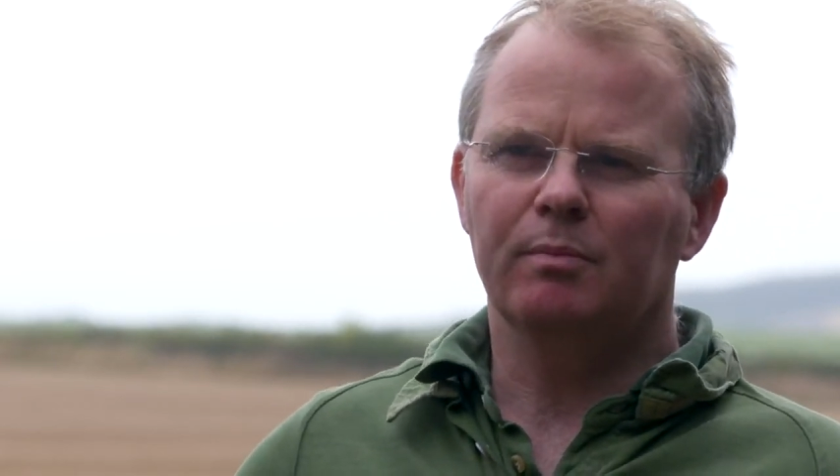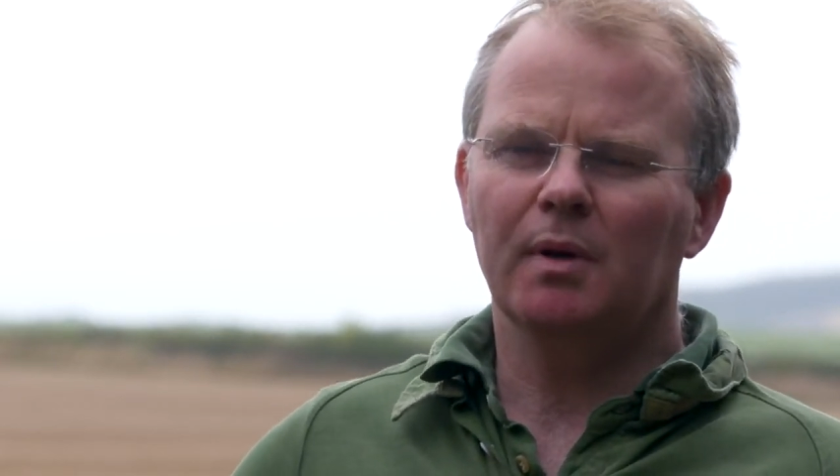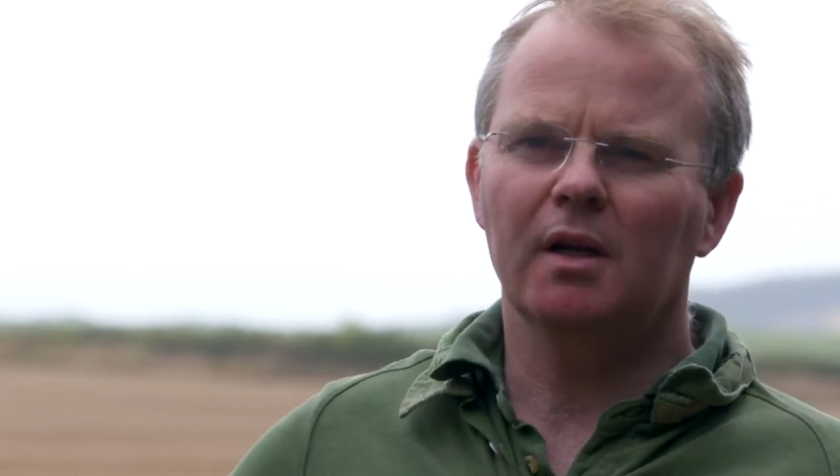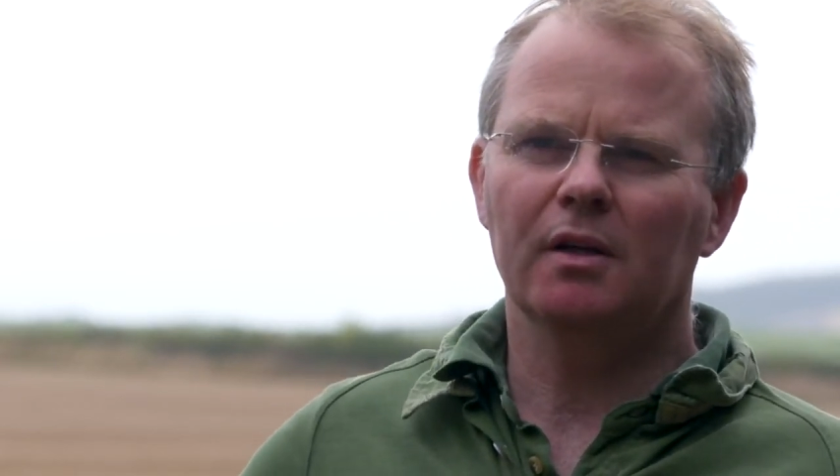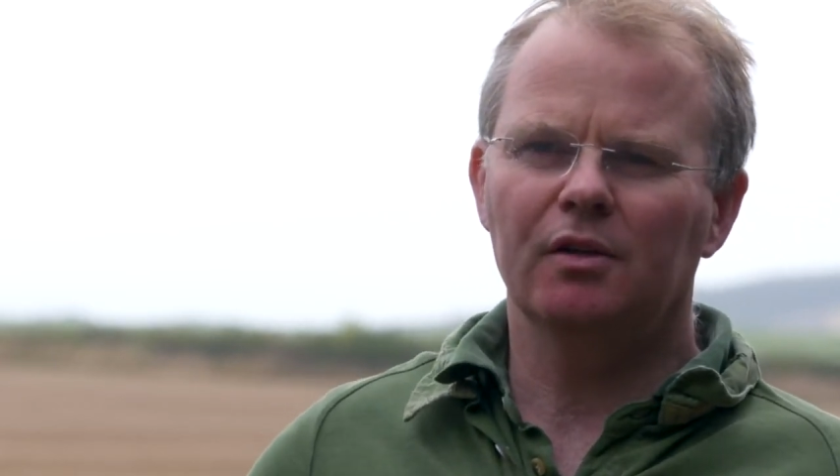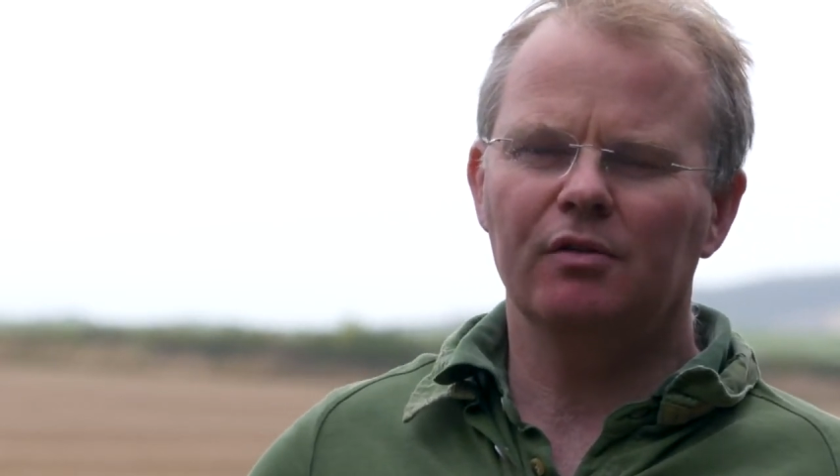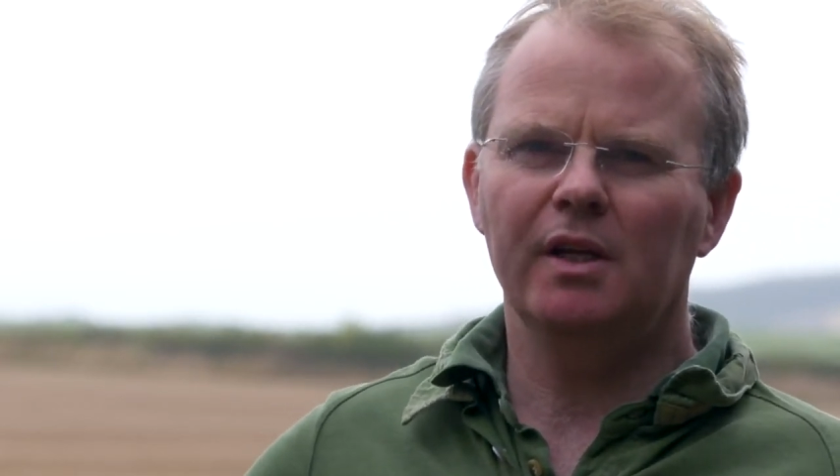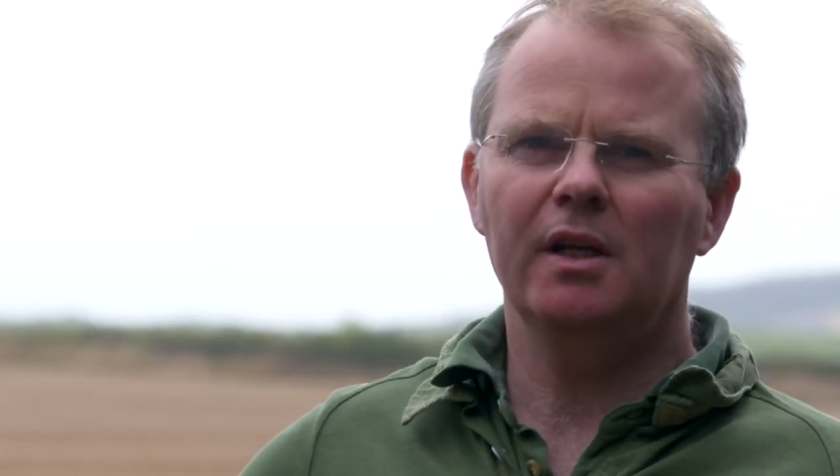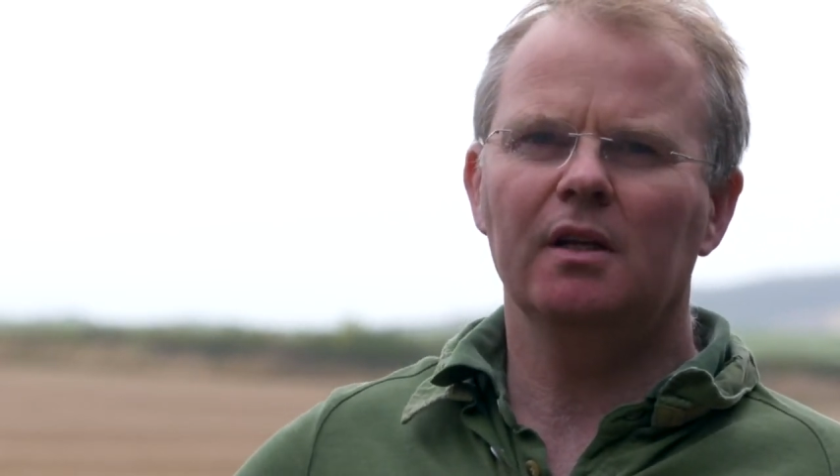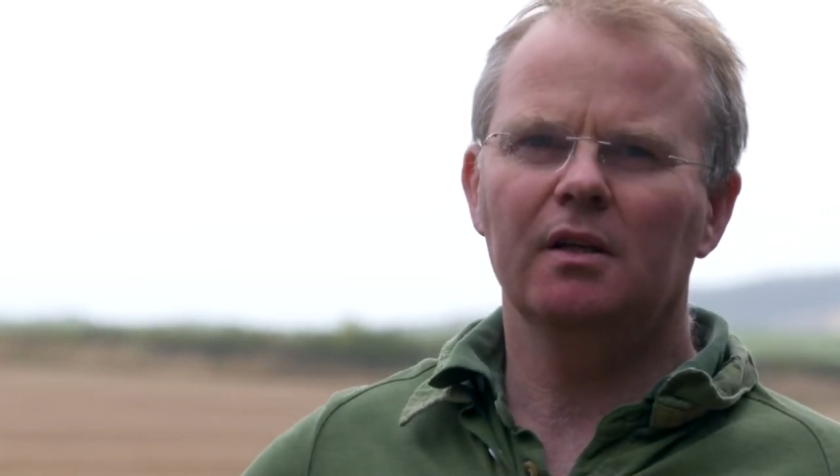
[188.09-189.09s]
plant
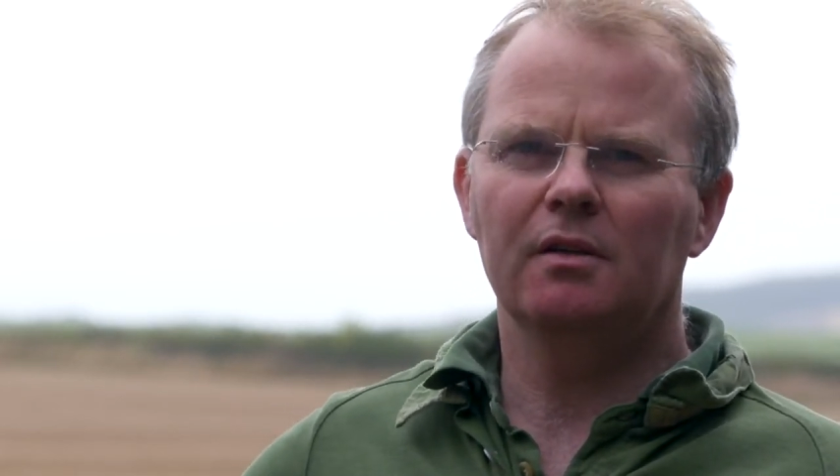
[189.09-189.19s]
3